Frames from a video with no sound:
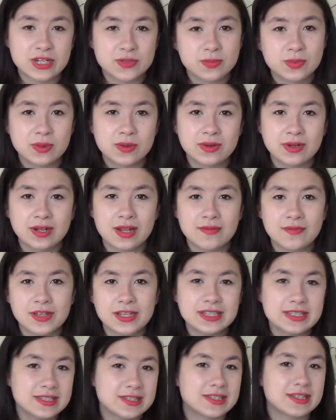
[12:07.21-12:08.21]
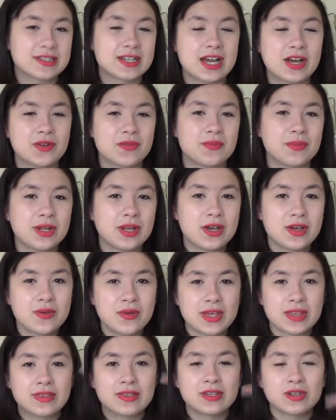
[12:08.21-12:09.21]
/ blog Lovins down below
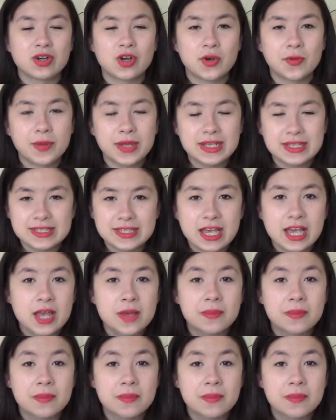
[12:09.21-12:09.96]
in the comments,